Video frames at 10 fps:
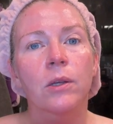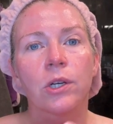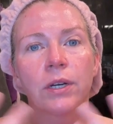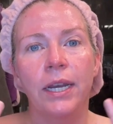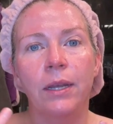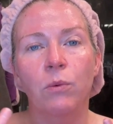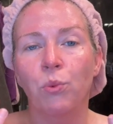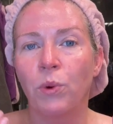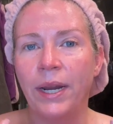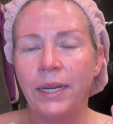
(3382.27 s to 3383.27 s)
creating
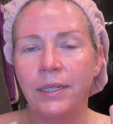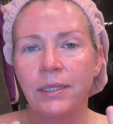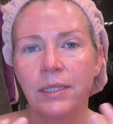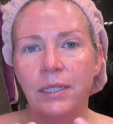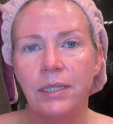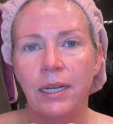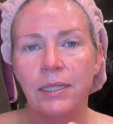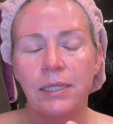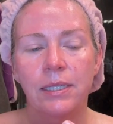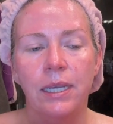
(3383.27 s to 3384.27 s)
radiance in
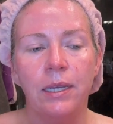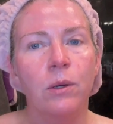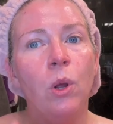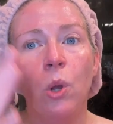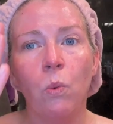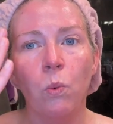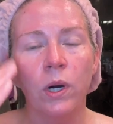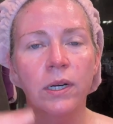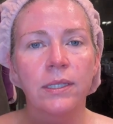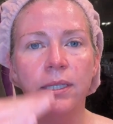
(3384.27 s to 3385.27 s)
that skin,
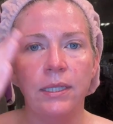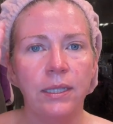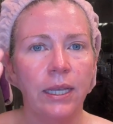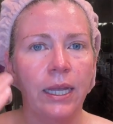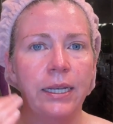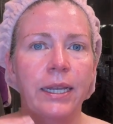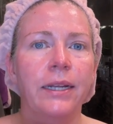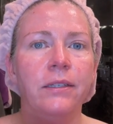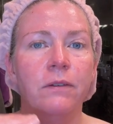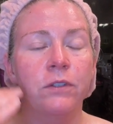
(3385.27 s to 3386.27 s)
works in the
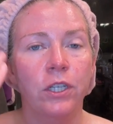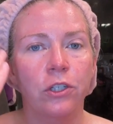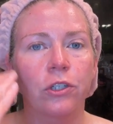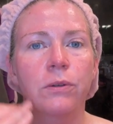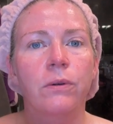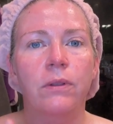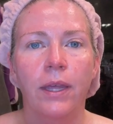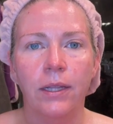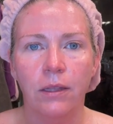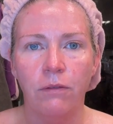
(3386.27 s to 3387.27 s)
connective tissue
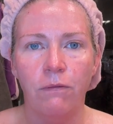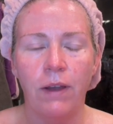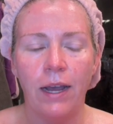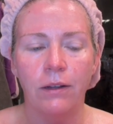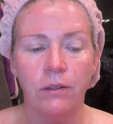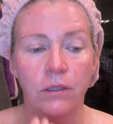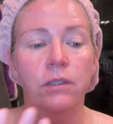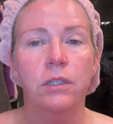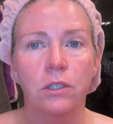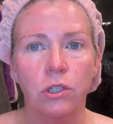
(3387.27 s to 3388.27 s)
like the fat, the,
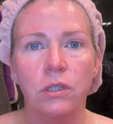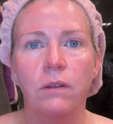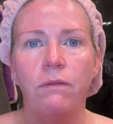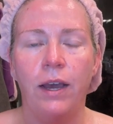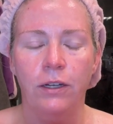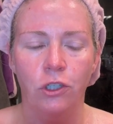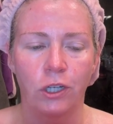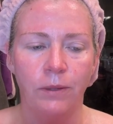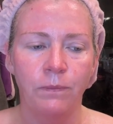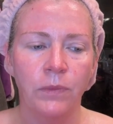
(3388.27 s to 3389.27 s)
such as the
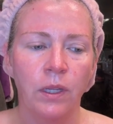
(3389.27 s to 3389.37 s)
fascia.